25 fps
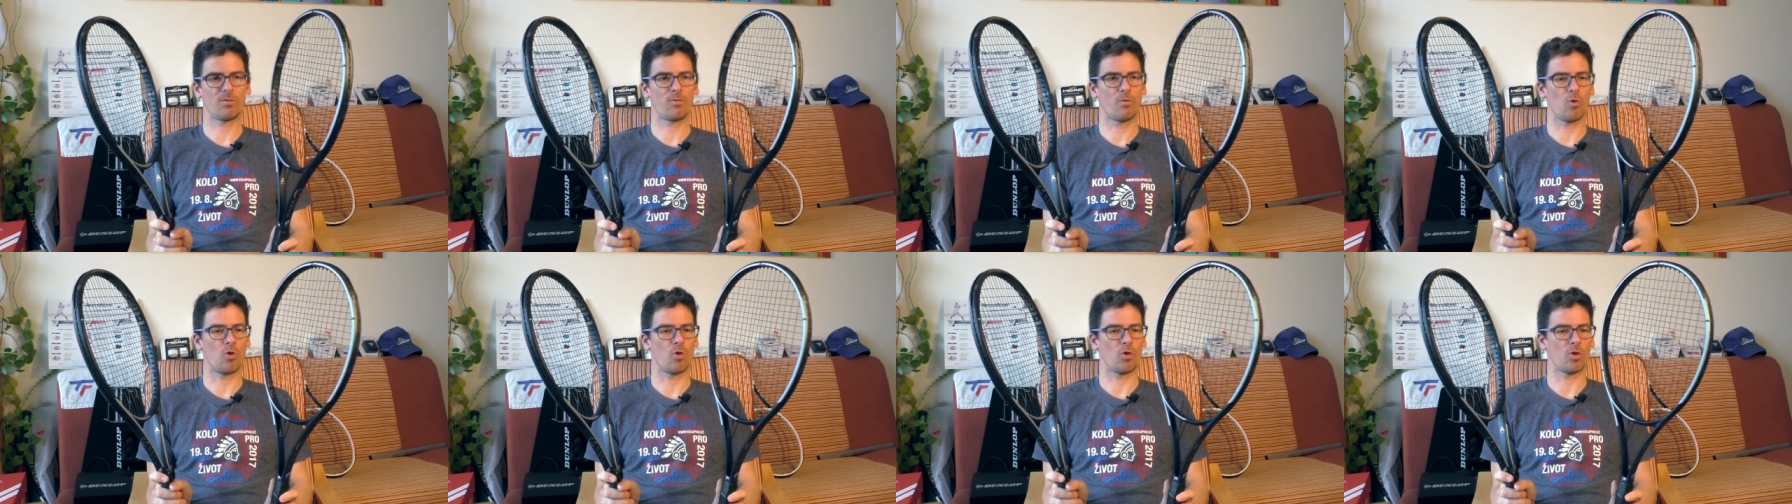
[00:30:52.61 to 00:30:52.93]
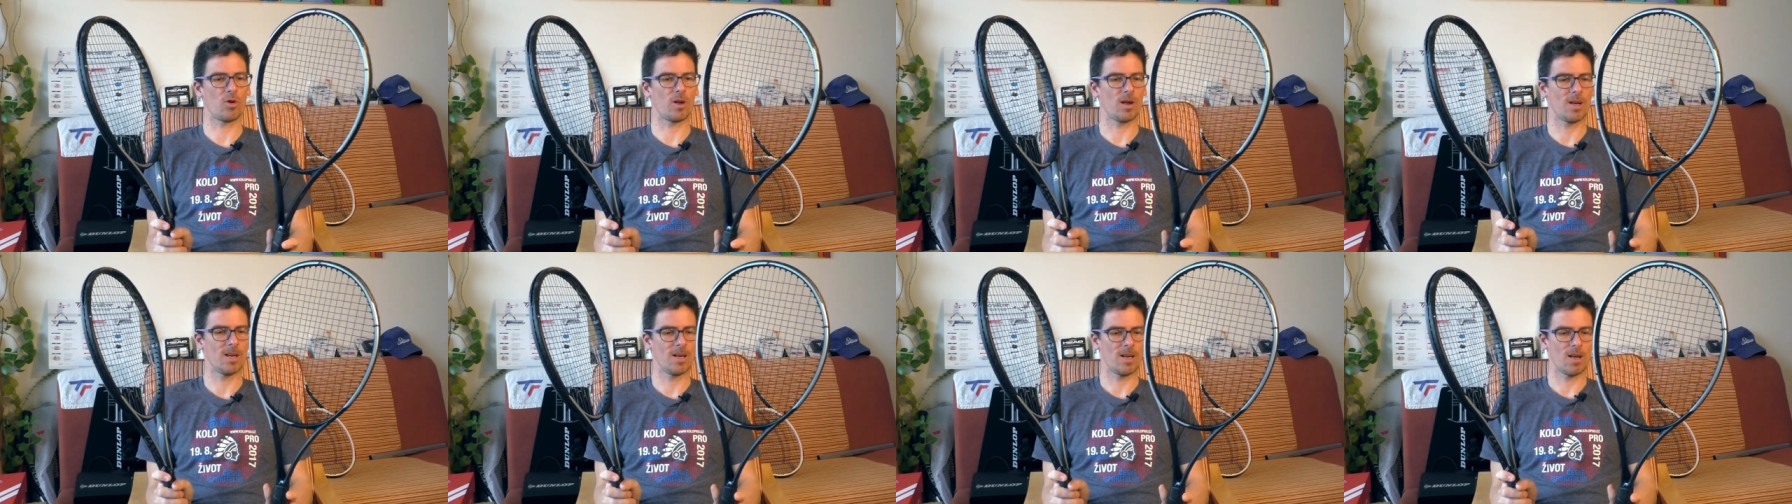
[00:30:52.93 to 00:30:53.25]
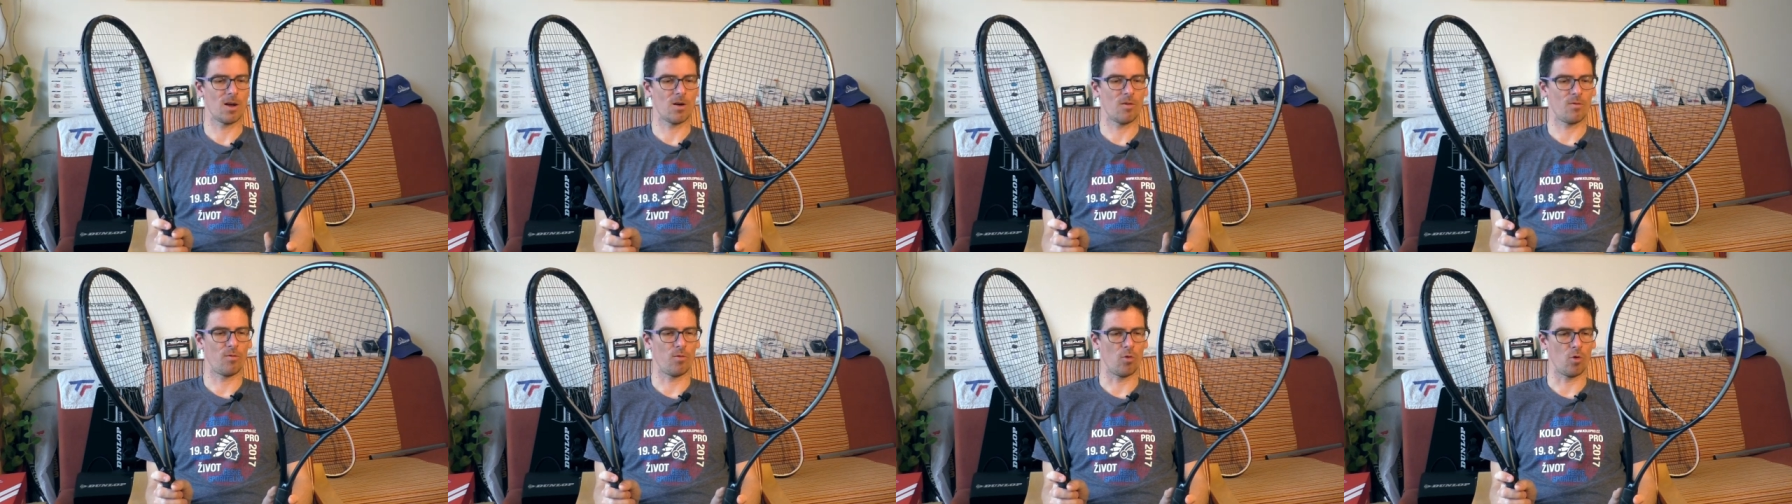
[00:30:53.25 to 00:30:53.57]
for
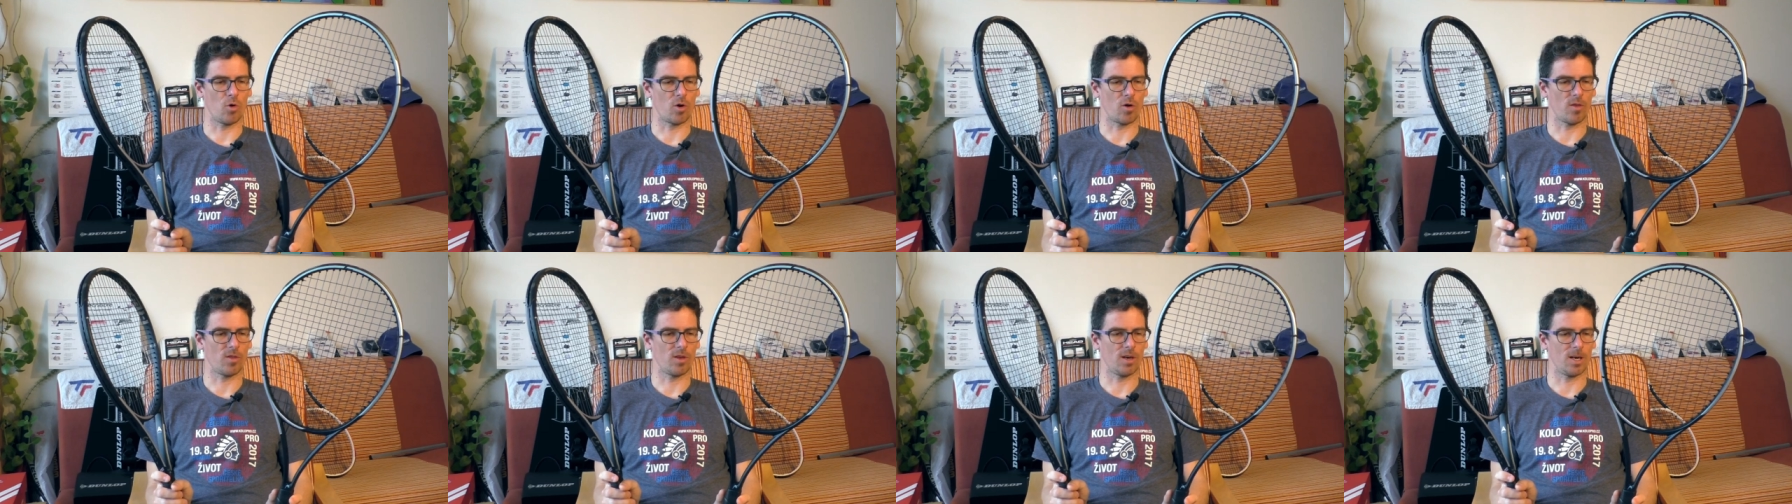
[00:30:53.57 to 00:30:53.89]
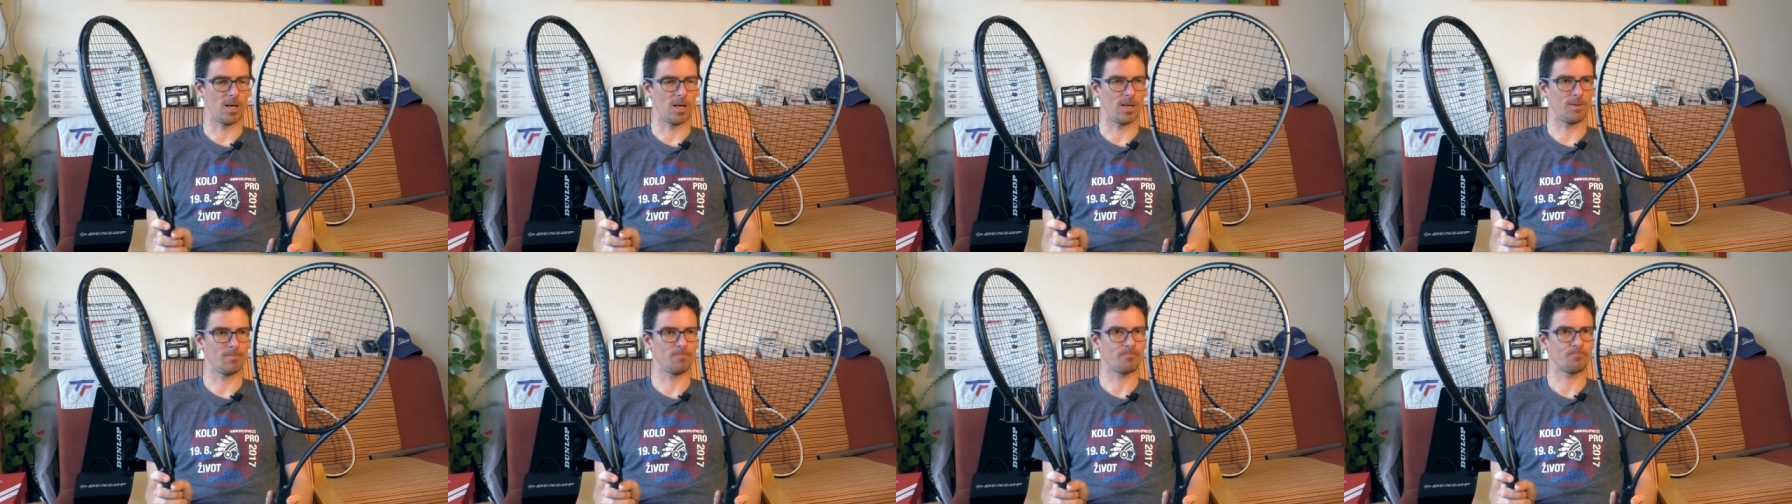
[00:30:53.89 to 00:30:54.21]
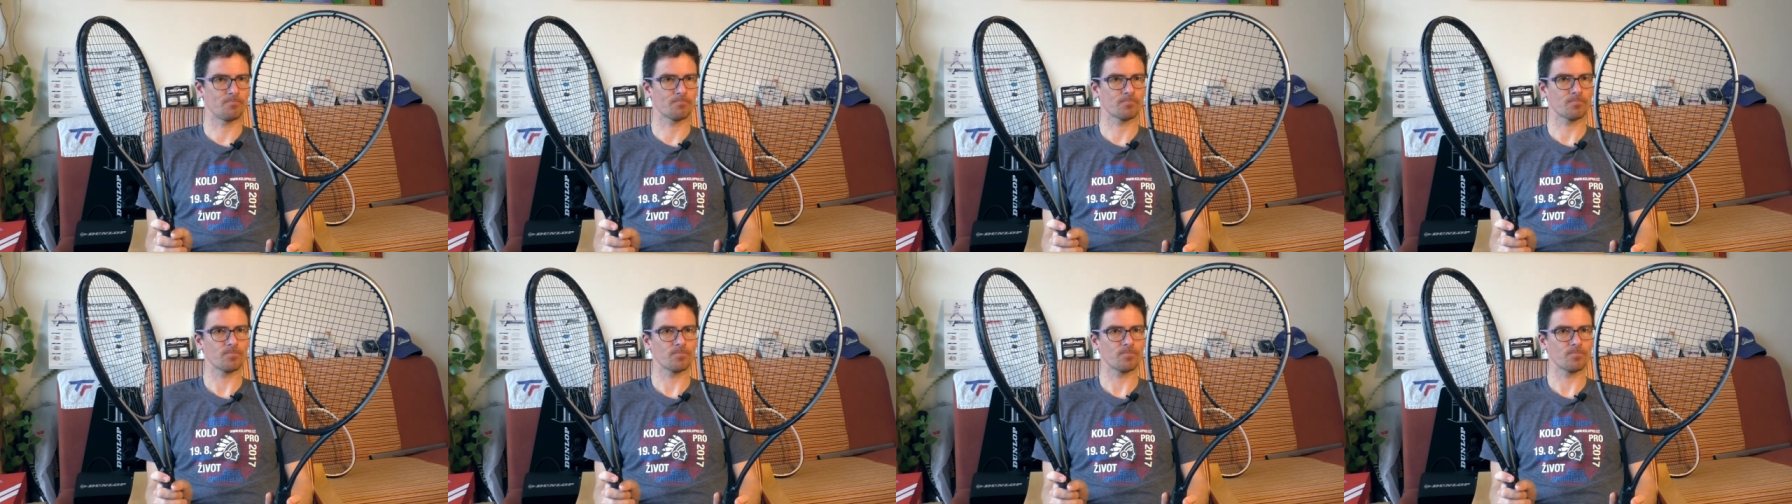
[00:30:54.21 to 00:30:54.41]
for the